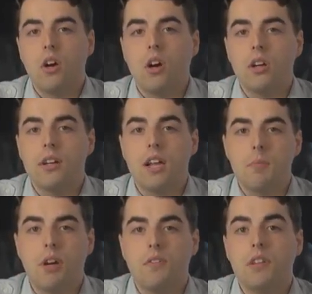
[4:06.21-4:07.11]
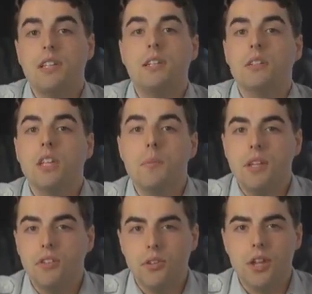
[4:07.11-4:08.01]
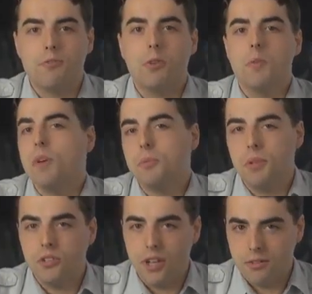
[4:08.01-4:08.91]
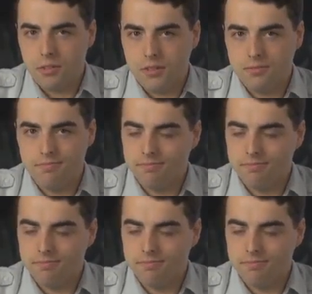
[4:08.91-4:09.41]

are not above the legal limit, so therefore it must be safe.